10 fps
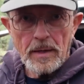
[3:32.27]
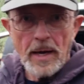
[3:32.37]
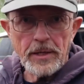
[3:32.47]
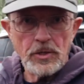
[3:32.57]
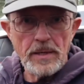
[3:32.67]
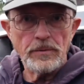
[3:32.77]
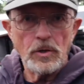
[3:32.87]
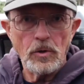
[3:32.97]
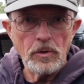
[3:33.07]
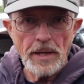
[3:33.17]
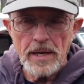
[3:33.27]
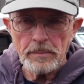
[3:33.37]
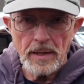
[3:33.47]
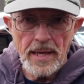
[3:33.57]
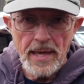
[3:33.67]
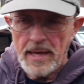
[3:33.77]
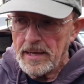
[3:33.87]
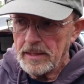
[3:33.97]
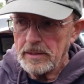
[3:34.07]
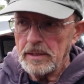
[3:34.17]
I could even hold out my
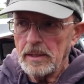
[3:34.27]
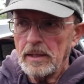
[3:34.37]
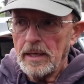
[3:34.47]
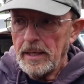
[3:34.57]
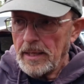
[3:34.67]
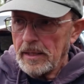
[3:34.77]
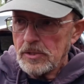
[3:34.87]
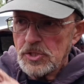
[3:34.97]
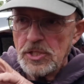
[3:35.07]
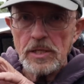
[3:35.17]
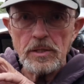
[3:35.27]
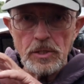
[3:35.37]
hand, and I could see the